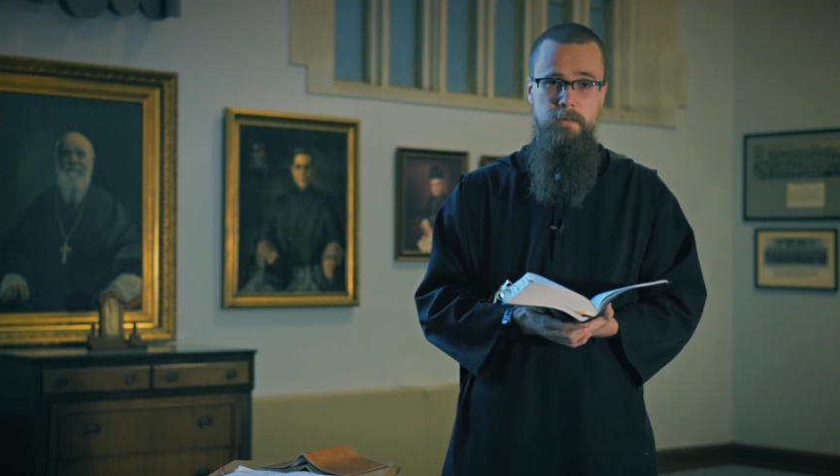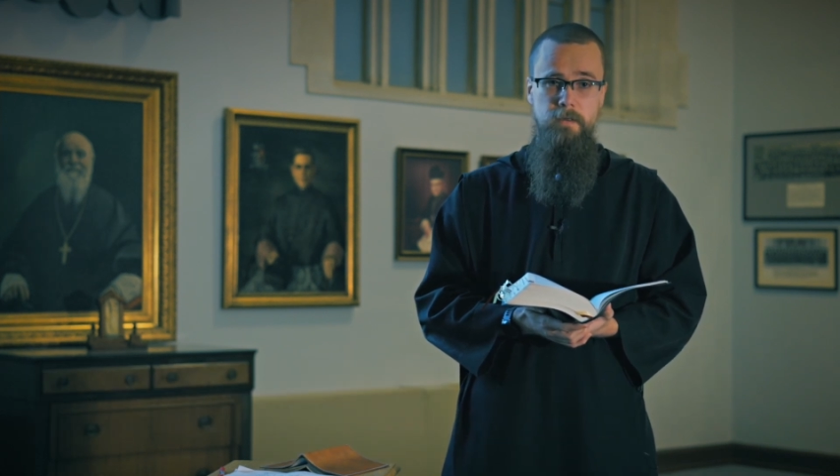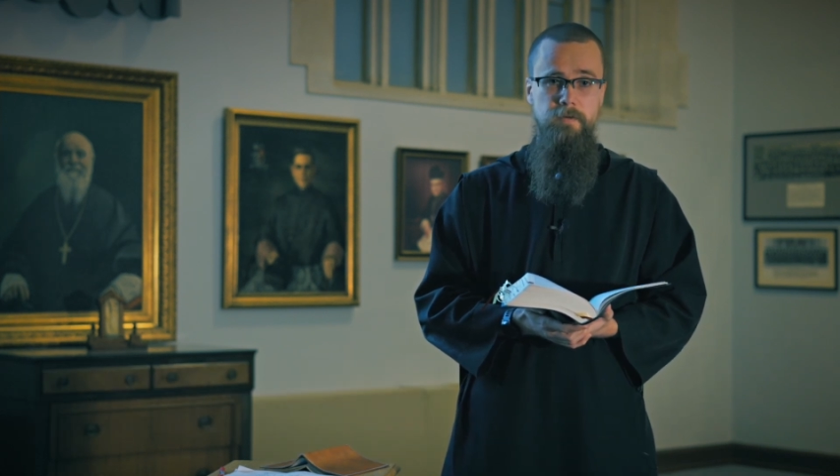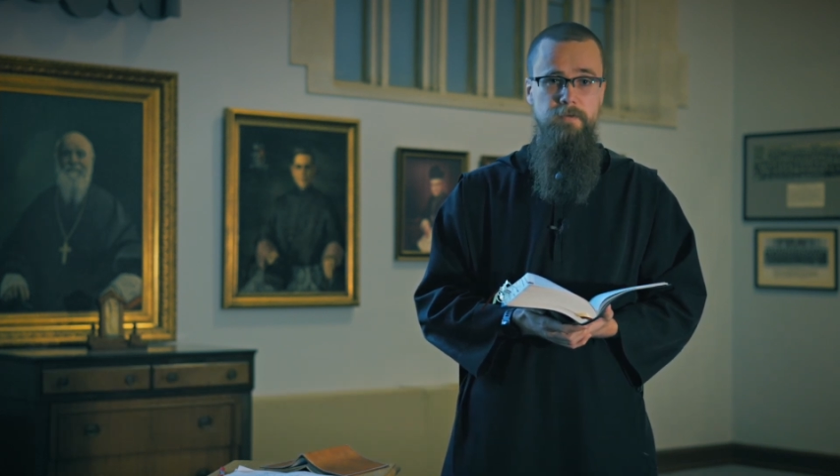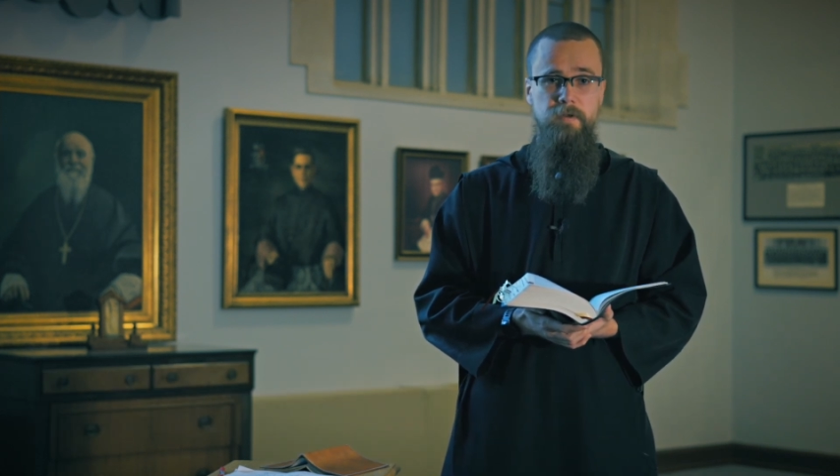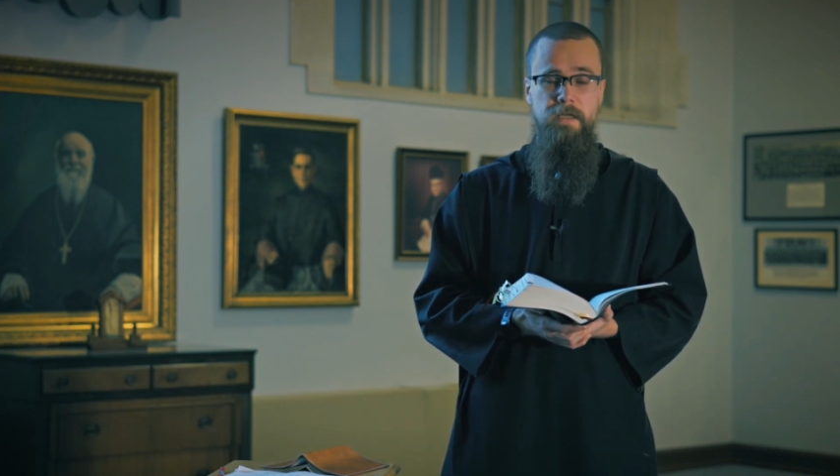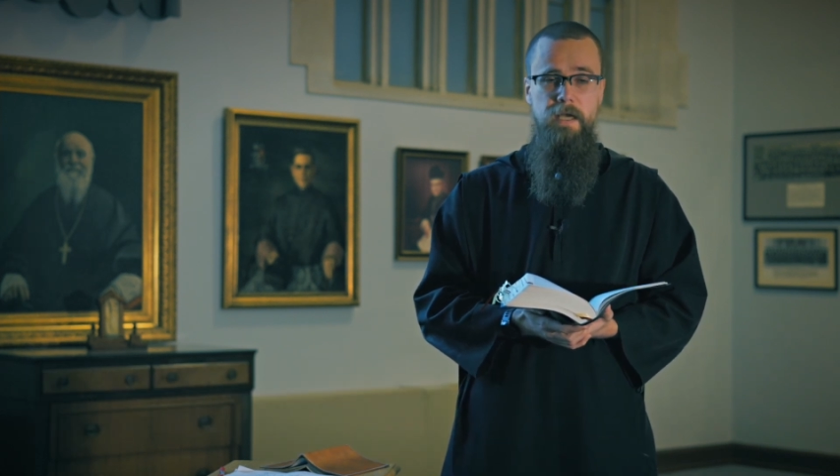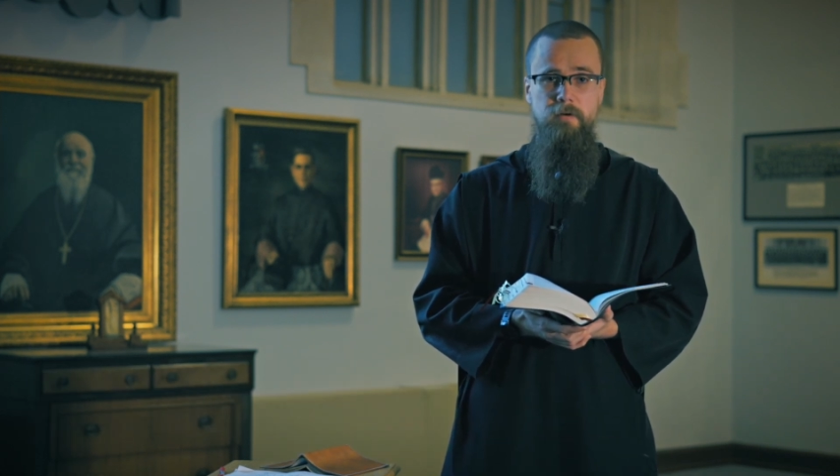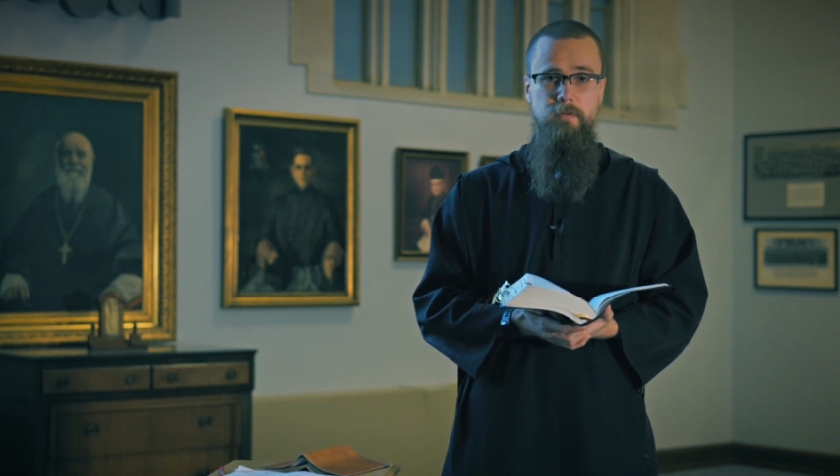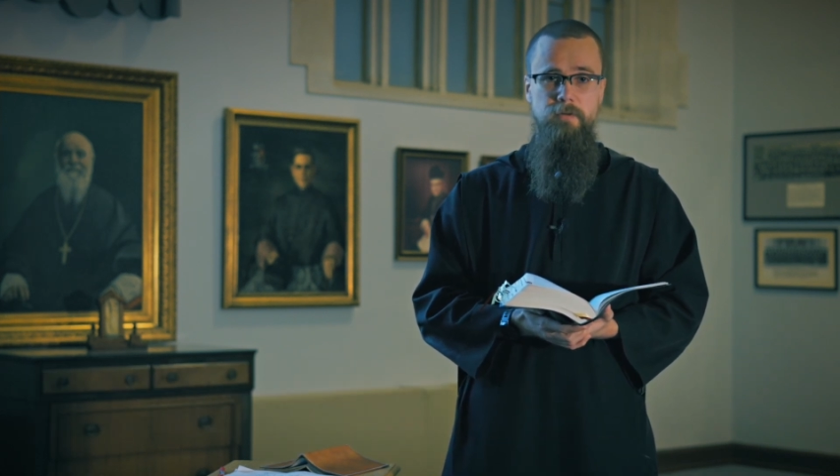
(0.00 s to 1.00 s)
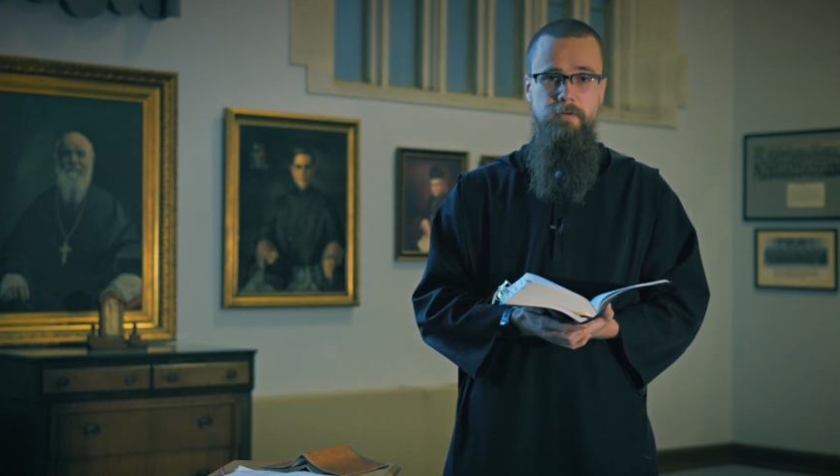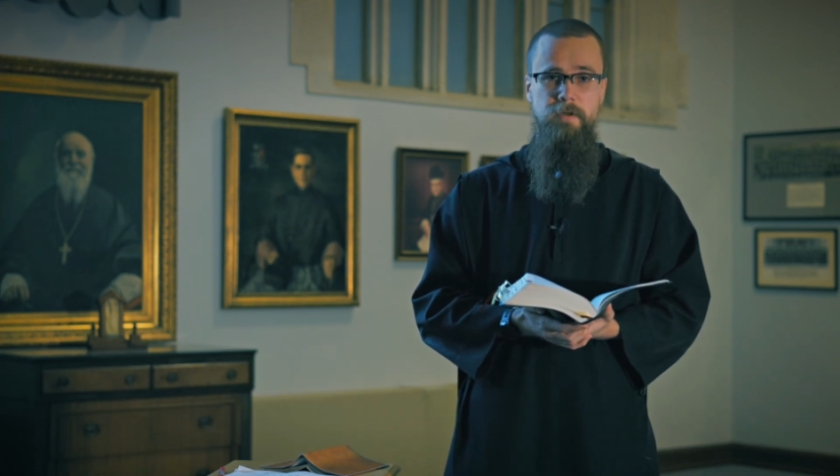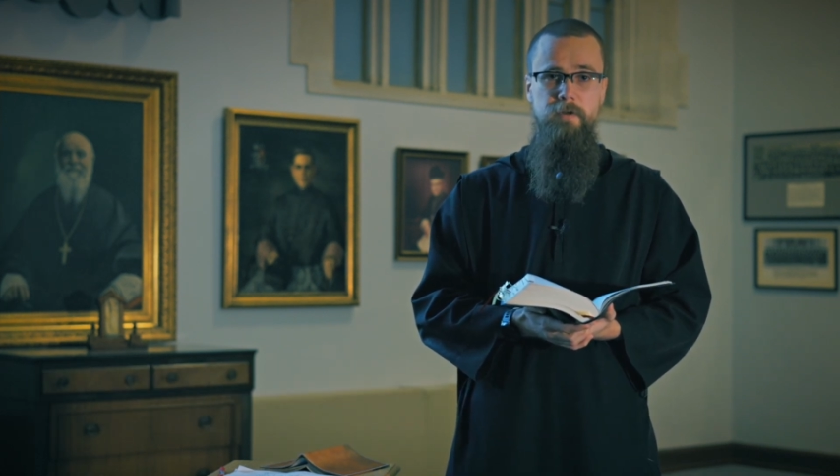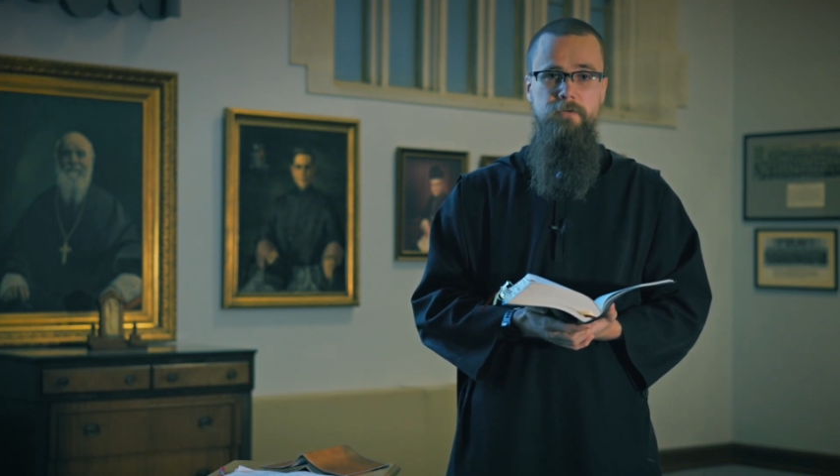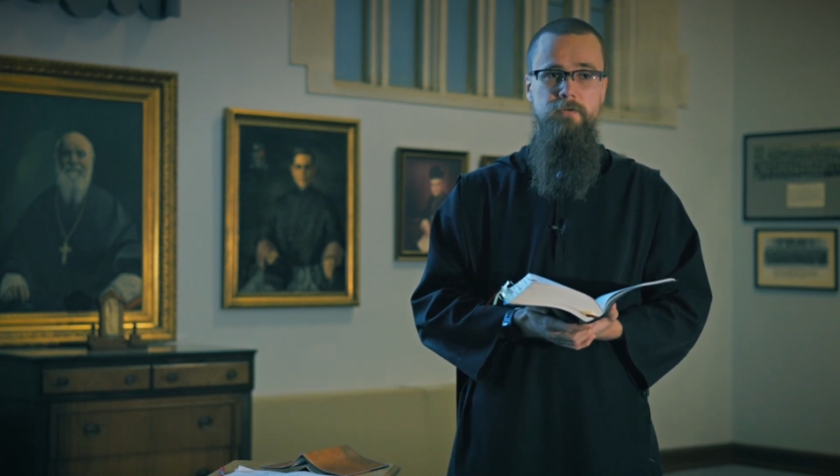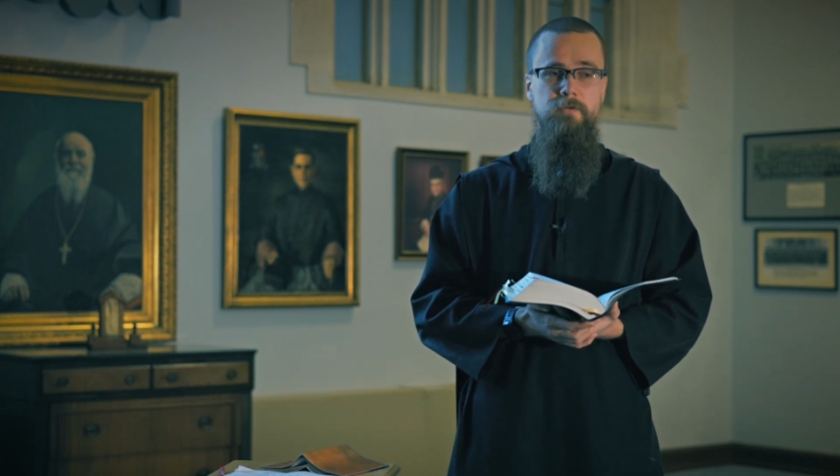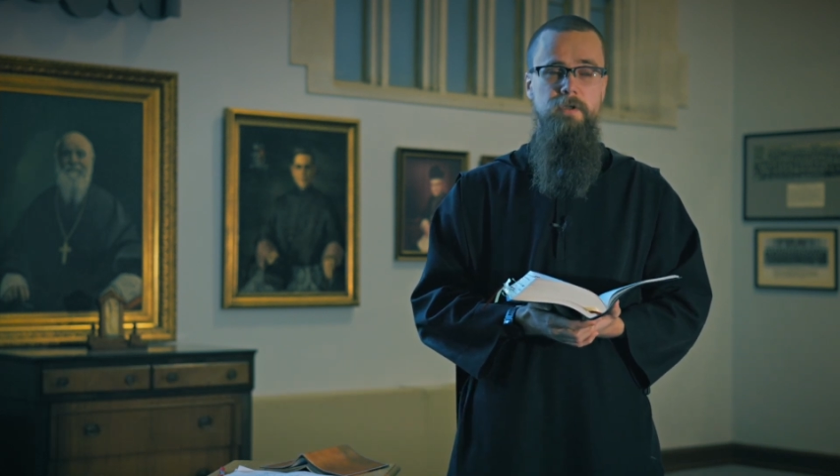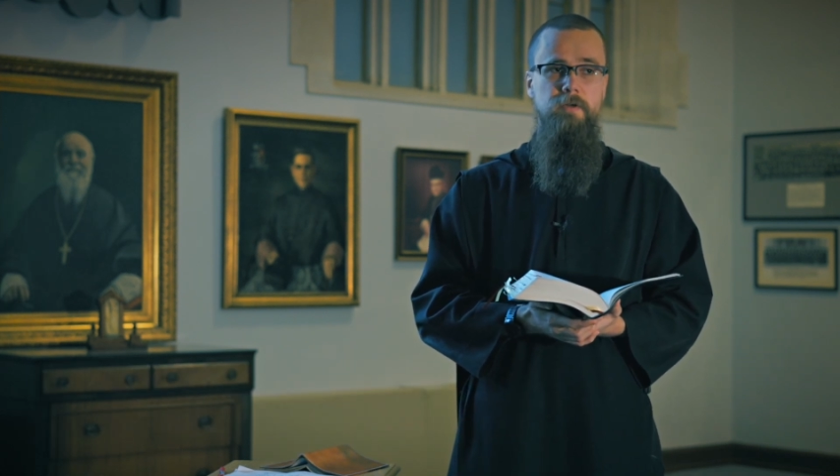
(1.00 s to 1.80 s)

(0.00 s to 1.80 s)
In this encounter, the history